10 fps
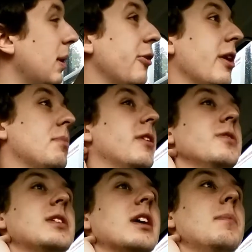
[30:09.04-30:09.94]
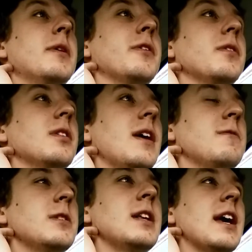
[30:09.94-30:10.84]
My grandpa used to come here
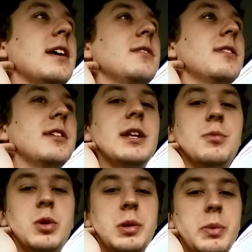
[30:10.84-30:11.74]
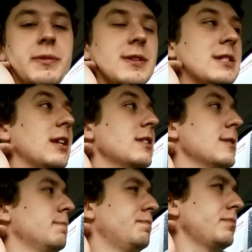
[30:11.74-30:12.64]
every day when he would visit
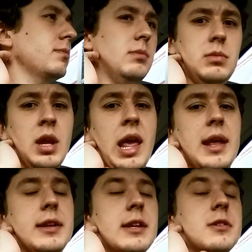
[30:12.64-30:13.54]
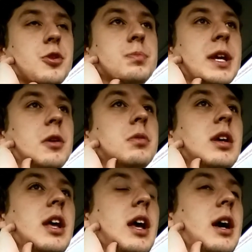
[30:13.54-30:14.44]
us, and in his hometown.
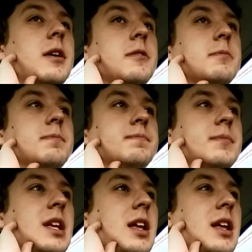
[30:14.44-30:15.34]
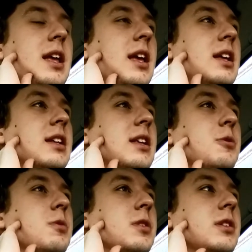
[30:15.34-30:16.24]
And
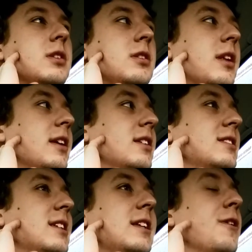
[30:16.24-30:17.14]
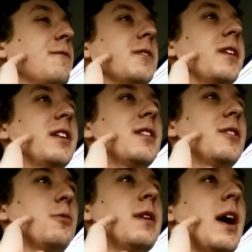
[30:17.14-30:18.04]
he would like sit here for like
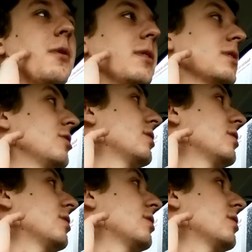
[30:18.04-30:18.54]
3 hours